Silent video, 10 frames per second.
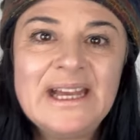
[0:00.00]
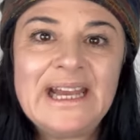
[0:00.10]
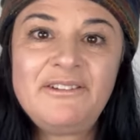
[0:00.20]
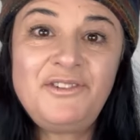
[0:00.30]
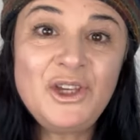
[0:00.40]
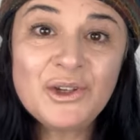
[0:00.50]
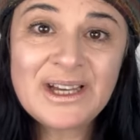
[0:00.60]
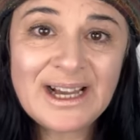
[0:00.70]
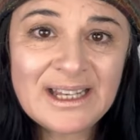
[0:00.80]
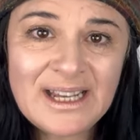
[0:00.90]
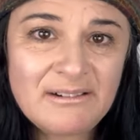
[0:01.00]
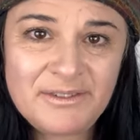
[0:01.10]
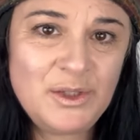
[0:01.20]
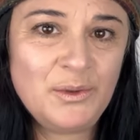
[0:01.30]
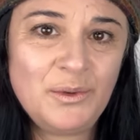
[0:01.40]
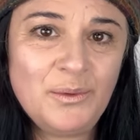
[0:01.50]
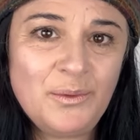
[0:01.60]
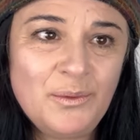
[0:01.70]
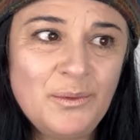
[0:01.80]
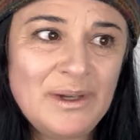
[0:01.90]
If you can't love you,
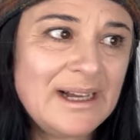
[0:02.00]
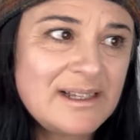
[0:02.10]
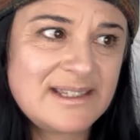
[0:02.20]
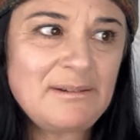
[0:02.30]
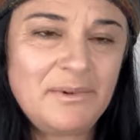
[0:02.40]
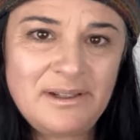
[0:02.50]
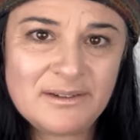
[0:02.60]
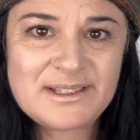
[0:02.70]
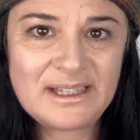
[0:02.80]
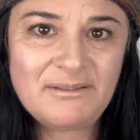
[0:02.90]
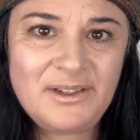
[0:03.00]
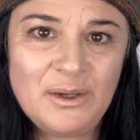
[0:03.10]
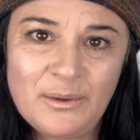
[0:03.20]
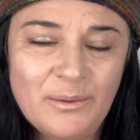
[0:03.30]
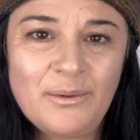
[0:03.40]
how can someone else love you?